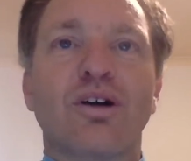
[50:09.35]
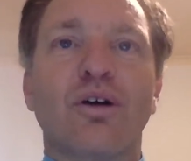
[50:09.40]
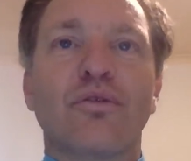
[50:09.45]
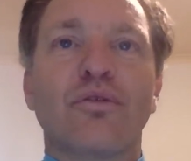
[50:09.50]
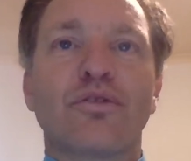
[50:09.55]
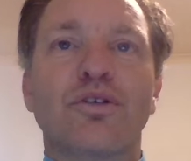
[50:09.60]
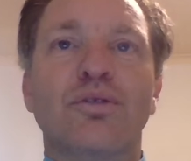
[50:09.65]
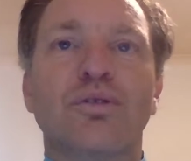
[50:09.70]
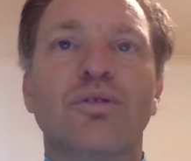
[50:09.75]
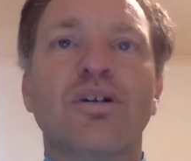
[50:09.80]

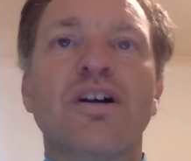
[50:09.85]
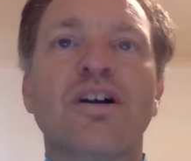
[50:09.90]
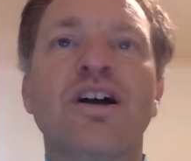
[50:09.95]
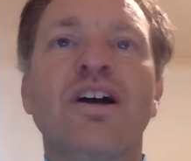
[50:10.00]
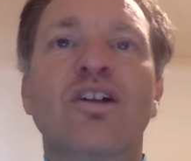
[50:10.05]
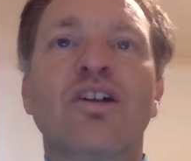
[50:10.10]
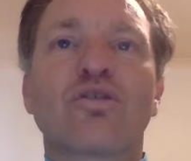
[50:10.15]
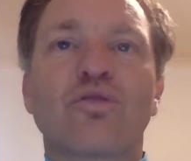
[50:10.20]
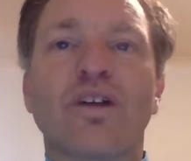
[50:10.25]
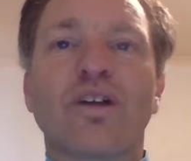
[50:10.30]
of your
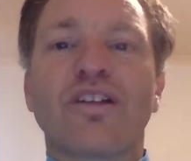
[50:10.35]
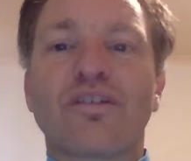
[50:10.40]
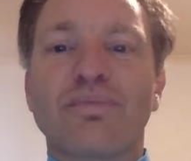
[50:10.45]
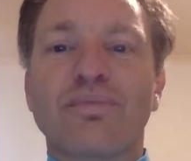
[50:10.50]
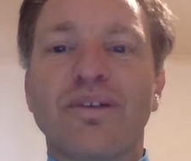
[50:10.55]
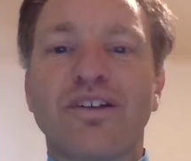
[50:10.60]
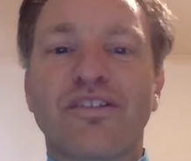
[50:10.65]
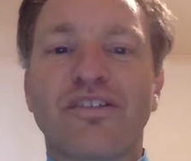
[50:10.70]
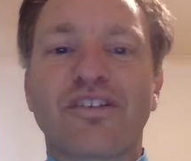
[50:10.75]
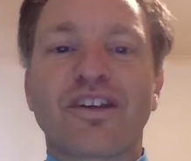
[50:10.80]

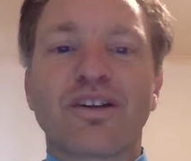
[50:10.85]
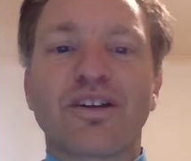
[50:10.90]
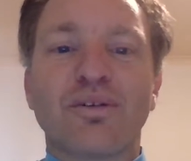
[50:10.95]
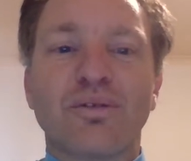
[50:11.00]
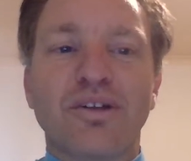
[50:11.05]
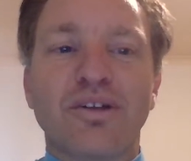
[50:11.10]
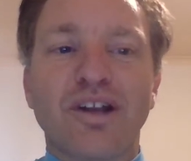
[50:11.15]
transmitted signal.